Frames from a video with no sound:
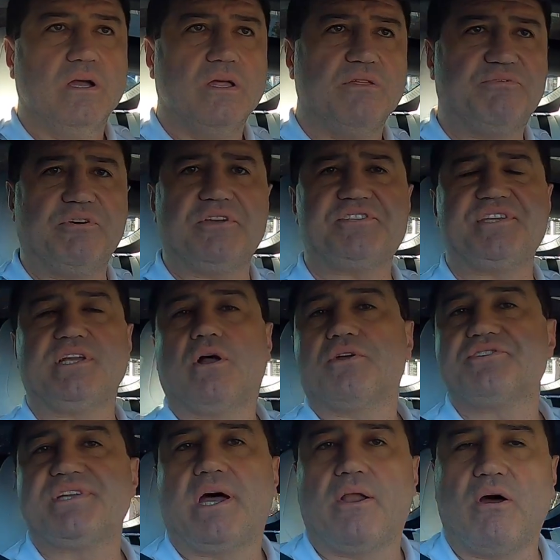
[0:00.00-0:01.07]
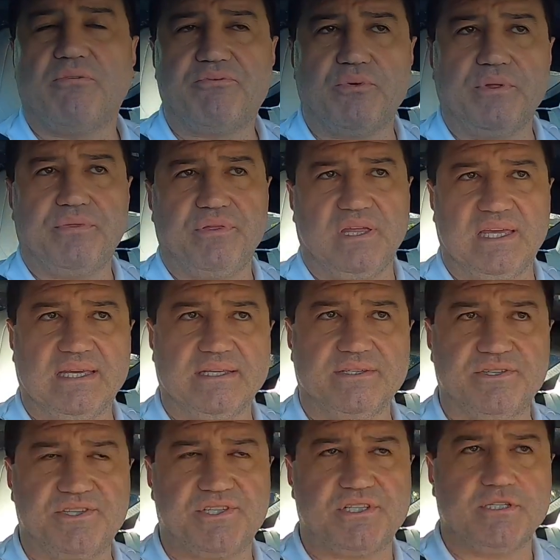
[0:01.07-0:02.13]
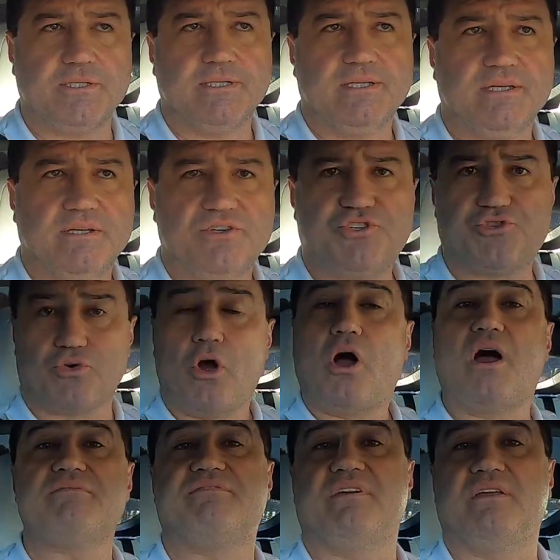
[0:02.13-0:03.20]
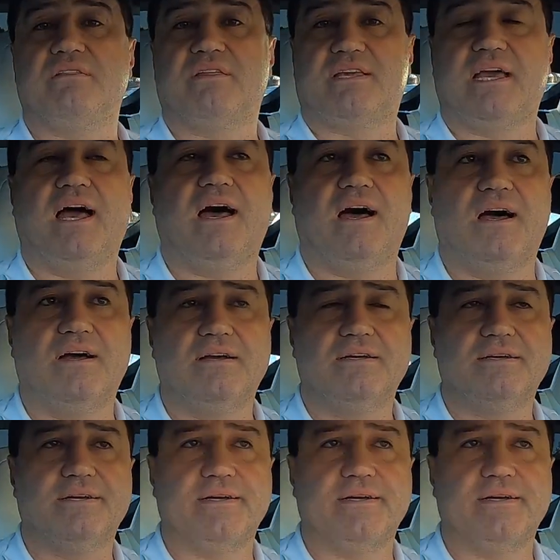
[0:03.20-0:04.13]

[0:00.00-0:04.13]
The first thing I'll start off with is driving the car.